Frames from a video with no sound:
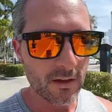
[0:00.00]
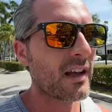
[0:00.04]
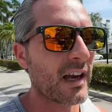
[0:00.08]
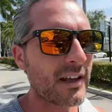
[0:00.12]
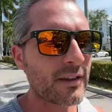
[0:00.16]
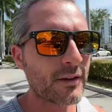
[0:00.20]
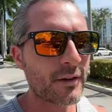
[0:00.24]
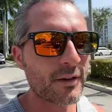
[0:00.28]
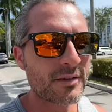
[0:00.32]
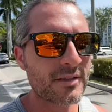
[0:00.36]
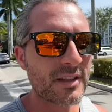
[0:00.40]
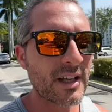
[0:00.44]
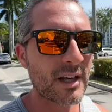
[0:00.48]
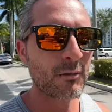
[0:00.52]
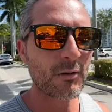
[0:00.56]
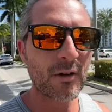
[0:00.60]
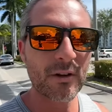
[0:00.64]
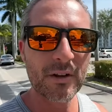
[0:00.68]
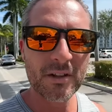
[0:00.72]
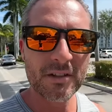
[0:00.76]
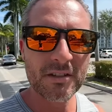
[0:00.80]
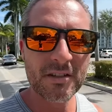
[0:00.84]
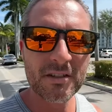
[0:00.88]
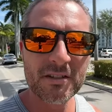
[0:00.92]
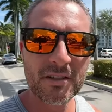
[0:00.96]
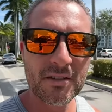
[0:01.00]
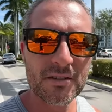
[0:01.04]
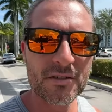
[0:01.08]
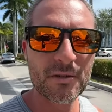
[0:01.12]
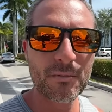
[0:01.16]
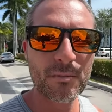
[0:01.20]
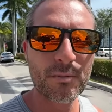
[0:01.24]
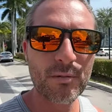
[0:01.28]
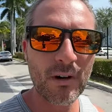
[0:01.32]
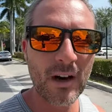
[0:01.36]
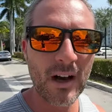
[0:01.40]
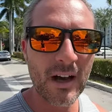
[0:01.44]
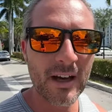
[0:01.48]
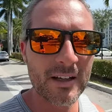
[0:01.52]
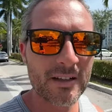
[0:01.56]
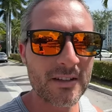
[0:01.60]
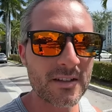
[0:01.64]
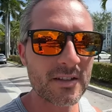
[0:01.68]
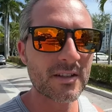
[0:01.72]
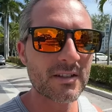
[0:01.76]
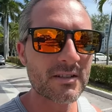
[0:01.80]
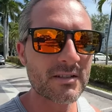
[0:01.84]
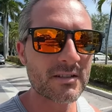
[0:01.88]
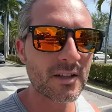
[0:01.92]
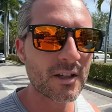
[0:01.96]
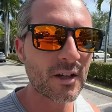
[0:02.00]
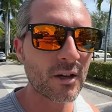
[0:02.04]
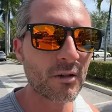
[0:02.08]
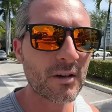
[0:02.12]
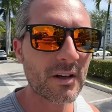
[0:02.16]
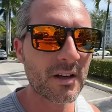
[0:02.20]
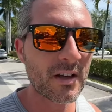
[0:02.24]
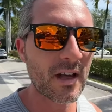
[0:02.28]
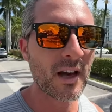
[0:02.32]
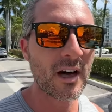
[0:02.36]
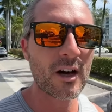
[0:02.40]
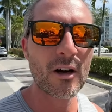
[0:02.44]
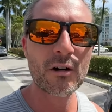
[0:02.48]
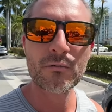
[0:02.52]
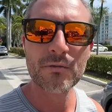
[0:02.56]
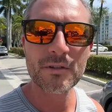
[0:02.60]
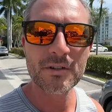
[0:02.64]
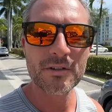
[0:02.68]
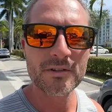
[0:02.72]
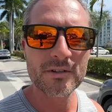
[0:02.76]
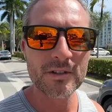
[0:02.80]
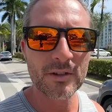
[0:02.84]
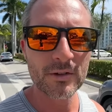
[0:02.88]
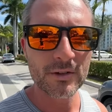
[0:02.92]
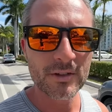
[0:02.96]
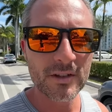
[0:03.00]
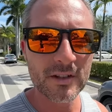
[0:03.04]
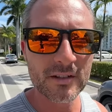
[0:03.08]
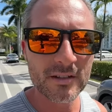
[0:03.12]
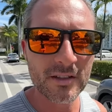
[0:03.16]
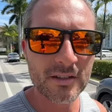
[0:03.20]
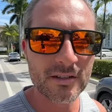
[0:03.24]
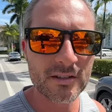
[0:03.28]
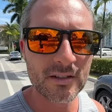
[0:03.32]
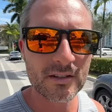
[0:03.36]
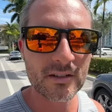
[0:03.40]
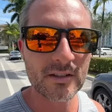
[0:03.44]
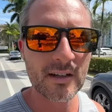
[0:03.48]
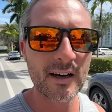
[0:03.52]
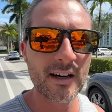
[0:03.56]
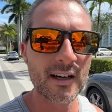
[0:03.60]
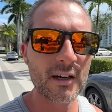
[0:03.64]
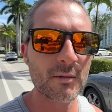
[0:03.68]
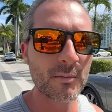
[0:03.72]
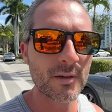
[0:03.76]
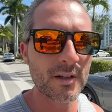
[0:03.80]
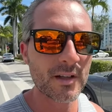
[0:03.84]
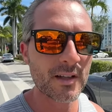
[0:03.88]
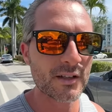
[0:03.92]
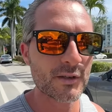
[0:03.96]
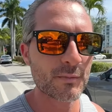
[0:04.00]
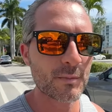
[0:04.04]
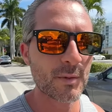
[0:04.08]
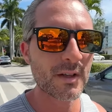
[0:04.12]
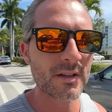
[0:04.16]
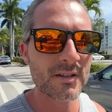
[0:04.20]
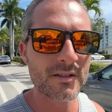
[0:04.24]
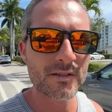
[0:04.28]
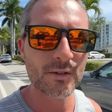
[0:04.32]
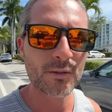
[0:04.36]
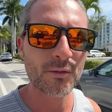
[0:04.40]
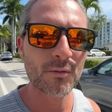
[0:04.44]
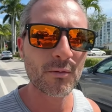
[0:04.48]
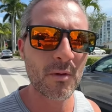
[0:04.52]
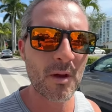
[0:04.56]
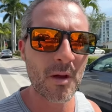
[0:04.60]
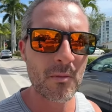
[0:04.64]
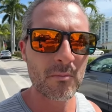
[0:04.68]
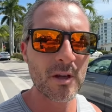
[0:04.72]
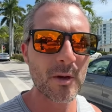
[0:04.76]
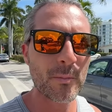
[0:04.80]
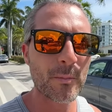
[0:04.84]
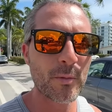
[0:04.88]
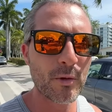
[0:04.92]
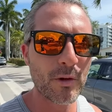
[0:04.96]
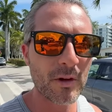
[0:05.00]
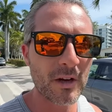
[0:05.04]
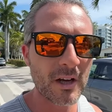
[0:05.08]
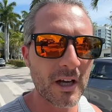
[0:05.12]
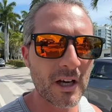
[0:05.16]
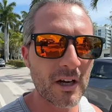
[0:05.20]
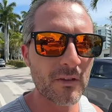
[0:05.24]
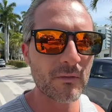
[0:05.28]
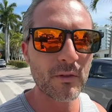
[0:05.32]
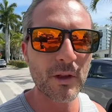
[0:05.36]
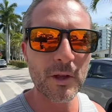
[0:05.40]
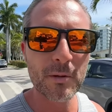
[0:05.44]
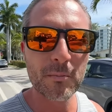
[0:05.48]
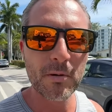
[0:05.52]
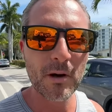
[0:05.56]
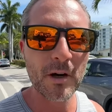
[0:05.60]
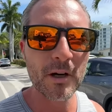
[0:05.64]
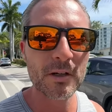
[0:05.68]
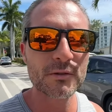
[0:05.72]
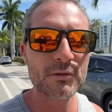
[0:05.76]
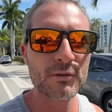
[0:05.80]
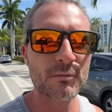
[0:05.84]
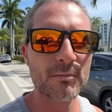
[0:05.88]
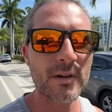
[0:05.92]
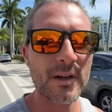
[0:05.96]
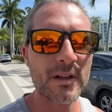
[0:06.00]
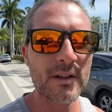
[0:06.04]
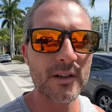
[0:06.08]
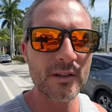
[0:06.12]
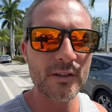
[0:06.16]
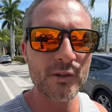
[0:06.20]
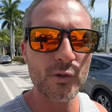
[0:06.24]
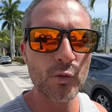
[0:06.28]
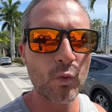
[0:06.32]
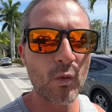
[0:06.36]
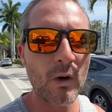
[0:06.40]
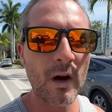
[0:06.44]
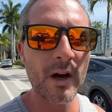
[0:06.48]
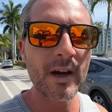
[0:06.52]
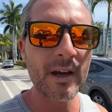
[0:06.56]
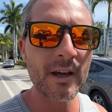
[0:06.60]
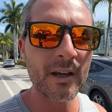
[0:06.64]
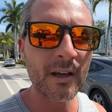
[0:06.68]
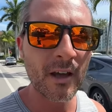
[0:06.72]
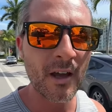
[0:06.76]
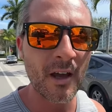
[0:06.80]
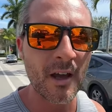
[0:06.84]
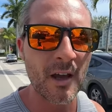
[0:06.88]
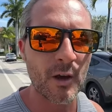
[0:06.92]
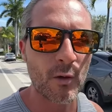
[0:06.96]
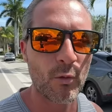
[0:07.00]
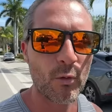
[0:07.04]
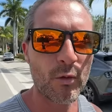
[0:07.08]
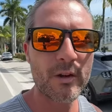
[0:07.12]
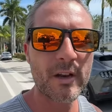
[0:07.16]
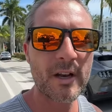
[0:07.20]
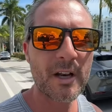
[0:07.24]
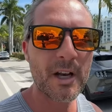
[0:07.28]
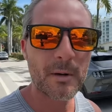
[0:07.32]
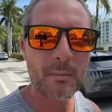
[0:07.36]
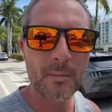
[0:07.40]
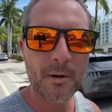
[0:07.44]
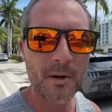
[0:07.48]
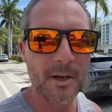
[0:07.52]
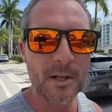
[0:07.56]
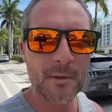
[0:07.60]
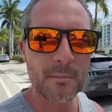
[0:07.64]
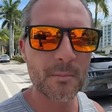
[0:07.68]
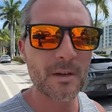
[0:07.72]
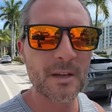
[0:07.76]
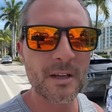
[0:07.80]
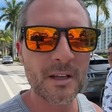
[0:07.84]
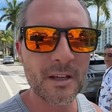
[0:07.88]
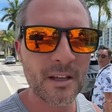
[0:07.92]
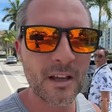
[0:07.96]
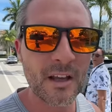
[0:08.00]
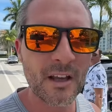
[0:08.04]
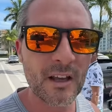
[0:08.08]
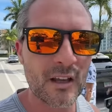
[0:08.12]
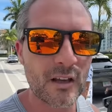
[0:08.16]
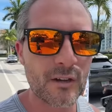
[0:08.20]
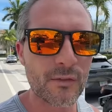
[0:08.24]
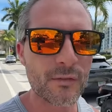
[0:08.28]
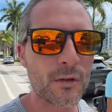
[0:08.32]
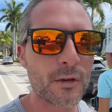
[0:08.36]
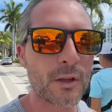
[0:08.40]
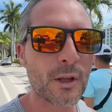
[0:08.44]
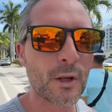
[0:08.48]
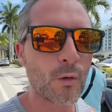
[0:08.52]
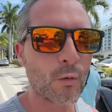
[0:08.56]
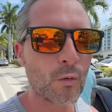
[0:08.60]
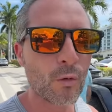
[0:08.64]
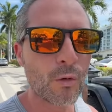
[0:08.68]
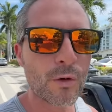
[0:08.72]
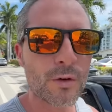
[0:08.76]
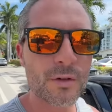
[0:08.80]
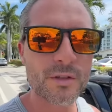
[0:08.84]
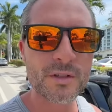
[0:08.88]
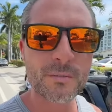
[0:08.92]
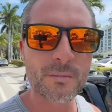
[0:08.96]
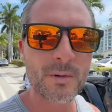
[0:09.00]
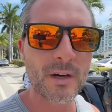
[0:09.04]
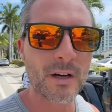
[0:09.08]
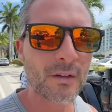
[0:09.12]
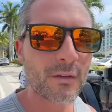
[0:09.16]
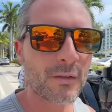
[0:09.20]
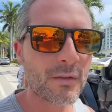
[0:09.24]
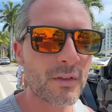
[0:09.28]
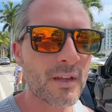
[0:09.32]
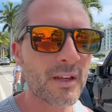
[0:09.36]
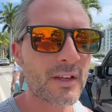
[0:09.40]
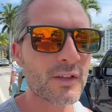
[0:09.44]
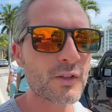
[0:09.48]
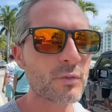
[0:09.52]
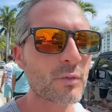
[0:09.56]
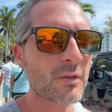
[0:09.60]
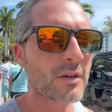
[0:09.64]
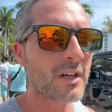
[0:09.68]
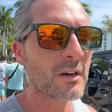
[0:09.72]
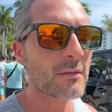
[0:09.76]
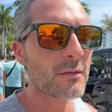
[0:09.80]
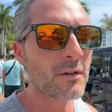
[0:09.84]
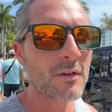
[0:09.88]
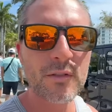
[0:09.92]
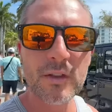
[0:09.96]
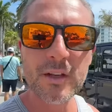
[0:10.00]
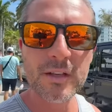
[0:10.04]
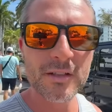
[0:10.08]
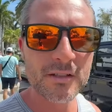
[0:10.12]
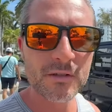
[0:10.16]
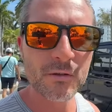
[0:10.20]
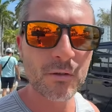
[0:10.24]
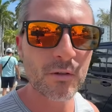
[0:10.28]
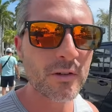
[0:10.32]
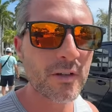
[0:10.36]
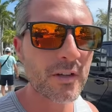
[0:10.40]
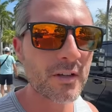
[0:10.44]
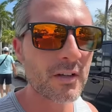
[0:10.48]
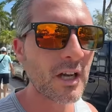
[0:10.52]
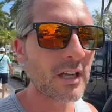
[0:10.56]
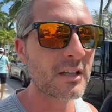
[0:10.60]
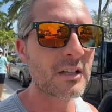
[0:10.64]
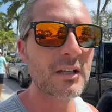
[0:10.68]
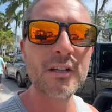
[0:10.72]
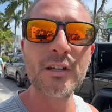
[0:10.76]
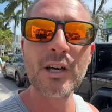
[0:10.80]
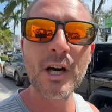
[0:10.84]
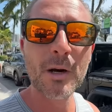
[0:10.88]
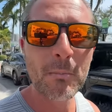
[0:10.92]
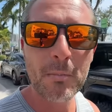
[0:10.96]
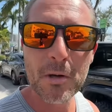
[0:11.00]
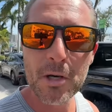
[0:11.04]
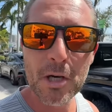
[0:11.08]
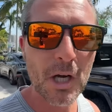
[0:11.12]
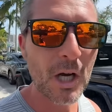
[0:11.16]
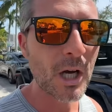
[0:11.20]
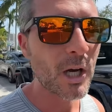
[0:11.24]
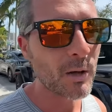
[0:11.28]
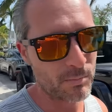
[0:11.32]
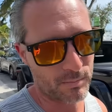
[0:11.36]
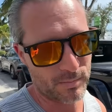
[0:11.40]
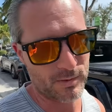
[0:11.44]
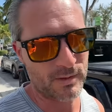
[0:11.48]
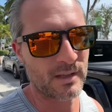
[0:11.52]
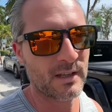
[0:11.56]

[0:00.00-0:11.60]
And they're saying, well, this is a surprise considering how resilient this economy has been. So people are kind of like puzzled by this. Why would anybody be feeling worse about things when everything's looking on the up and up?